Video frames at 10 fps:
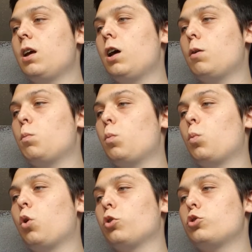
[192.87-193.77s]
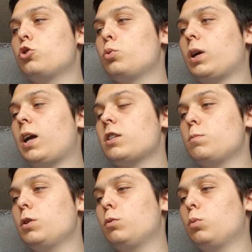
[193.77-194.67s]
Won 2
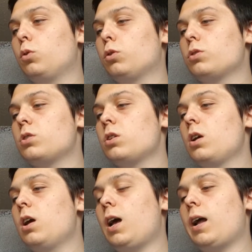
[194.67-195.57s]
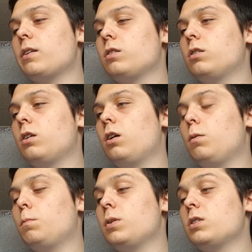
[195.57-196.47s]
Academy Awards and
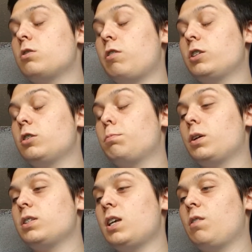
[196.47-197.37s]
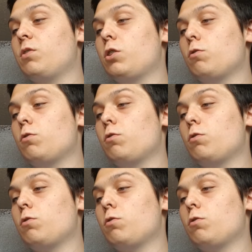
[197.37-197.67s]
is directed by David O.